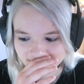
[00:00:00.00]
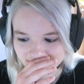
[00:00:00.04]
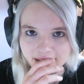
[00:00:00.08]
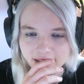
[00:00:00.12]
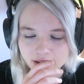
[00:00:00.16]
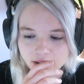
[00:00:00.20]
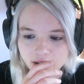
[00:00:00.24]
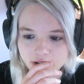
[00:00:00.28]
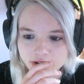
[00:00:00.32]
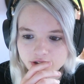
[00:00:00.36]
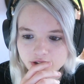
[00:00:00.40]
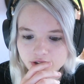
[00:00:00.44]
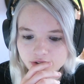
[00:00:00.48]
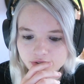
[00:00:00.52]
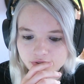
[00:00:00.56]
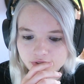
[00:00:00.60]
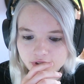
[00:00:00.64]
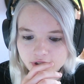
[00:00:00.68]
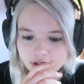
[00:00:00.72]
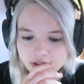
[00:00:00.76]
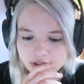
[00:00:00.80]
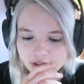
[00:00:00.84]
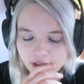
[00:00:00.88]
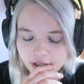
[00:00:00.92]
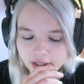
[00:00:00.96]
and also
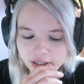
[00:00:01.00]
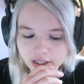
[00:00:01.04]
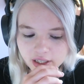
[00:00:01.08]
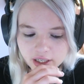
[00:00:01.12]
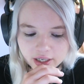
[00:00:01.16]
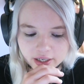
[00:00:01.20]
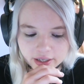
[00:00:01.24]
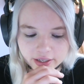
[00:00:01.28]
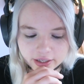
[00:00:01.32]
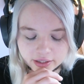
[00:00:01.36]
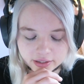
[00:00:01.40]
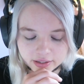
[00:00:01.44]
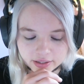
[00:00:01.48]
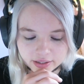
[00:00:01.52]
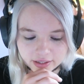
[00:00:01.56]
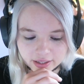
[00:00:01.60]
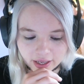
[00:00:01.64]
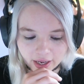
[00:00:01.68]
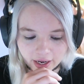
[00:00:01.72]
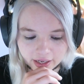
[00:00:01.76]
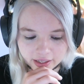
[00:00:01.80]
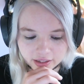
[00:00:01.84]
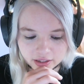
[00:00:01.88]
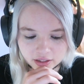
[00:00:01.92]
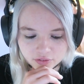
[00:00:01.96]
things I
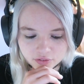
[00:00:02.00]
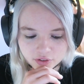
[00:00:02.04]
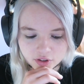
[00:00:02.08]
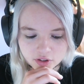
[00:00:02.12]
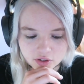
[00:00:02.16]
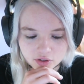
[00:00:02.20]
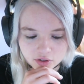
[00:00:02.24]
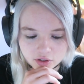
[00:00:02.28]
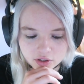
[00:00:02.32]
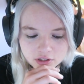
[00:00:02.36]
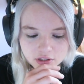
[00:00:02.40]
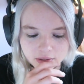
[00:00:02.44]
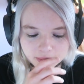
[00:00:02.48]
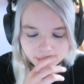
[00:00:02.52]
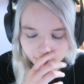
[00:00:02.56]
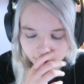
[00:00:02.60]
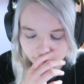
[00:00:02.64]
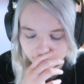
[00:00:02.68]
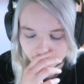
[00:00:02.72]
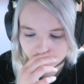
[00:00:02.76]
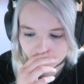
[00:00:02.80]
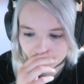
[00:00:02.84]
hadn't even thought about,